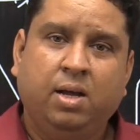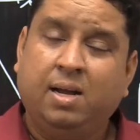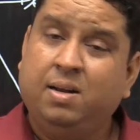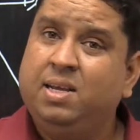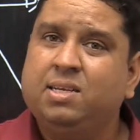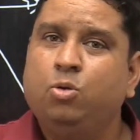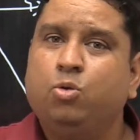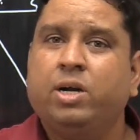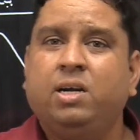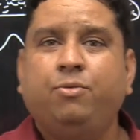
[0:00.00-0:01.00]
And these are
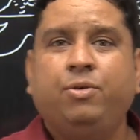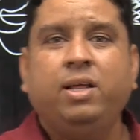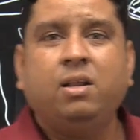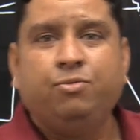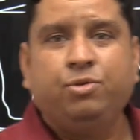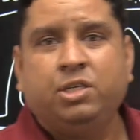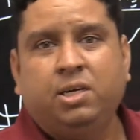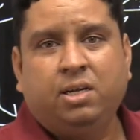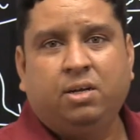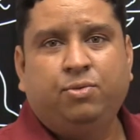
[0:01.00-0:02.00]
located within the
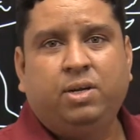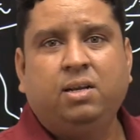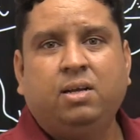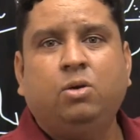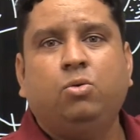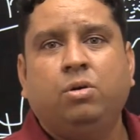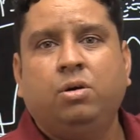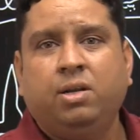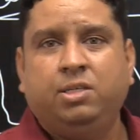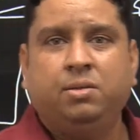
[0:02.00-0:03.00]
vicinity, within the
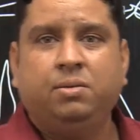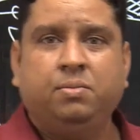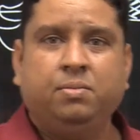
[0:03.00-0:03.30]
region.